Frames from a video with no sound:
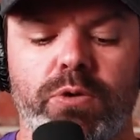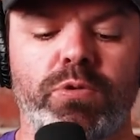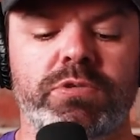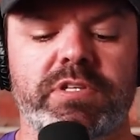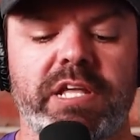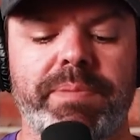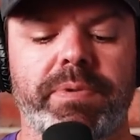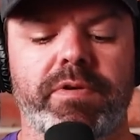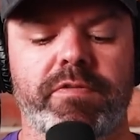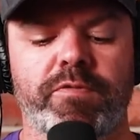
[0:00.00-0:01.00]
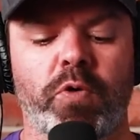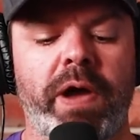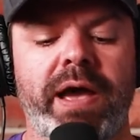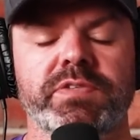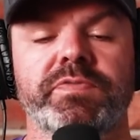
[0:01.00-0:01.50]
Core sleep,
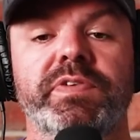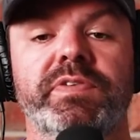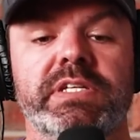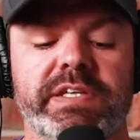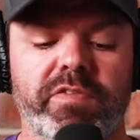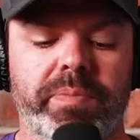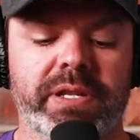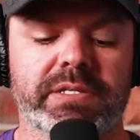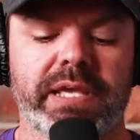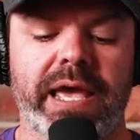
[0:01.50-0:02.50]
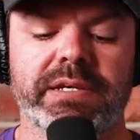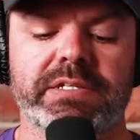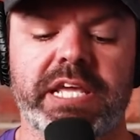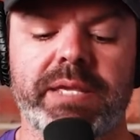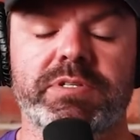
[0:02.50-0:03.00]
4 hours and 57 minutes,
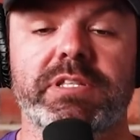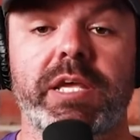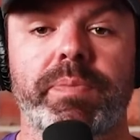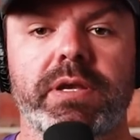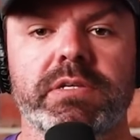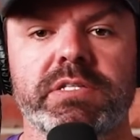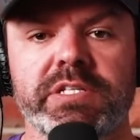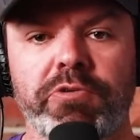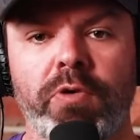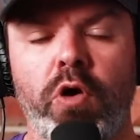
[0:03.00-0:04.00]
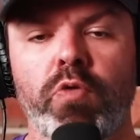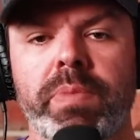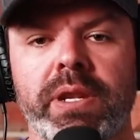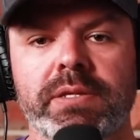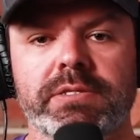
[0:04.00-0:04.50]
and deep sleep, 0
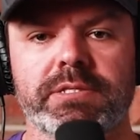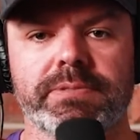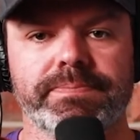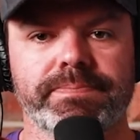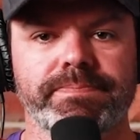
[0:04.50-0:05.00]
minutes.